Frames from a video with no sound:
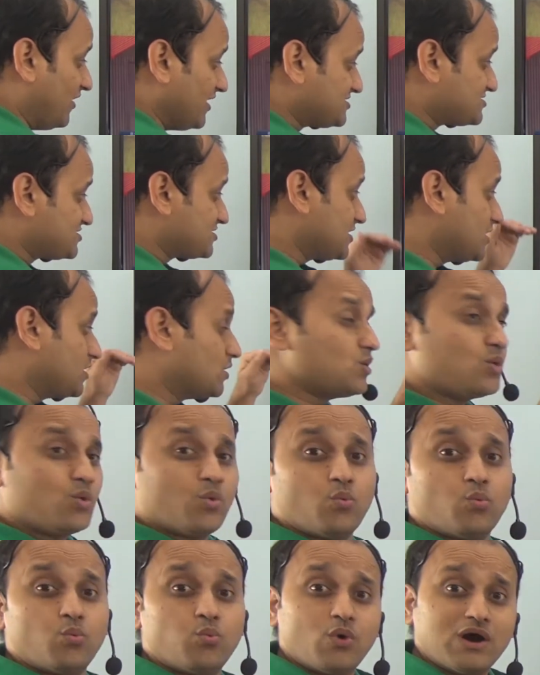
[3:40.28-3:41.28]
which
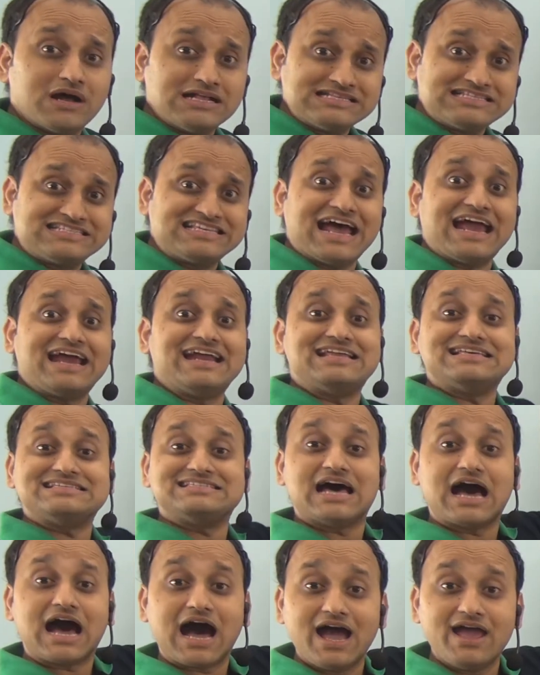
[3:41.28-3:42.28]
one side is
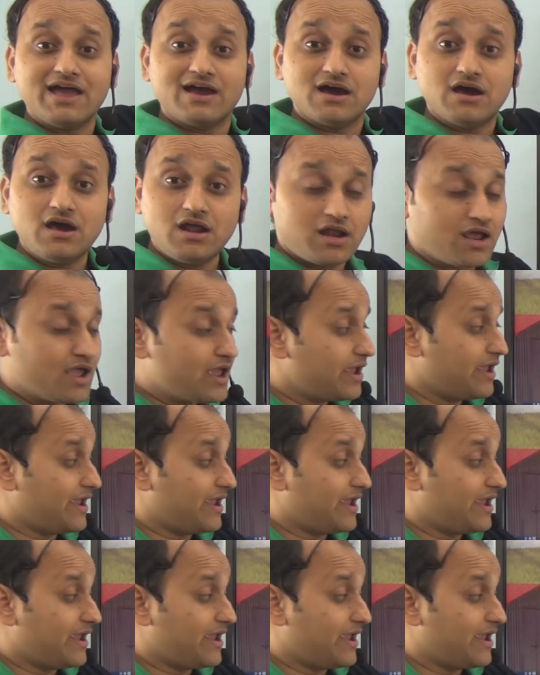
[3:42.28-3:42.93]
higher